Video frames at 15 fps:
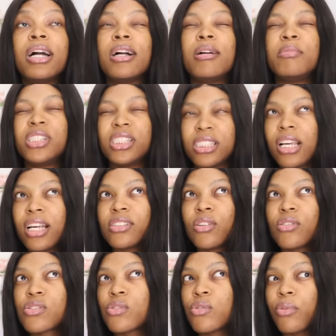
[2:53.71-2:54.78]
Um, Cee-C has
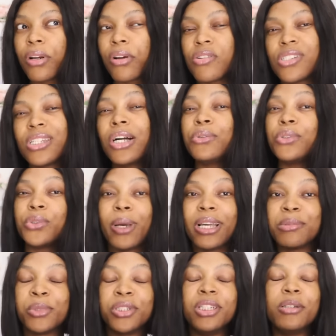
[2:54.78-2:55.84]
also reconciled with
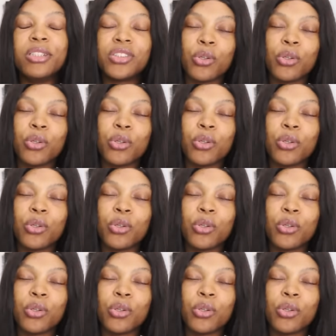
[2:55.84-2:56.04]
White Money.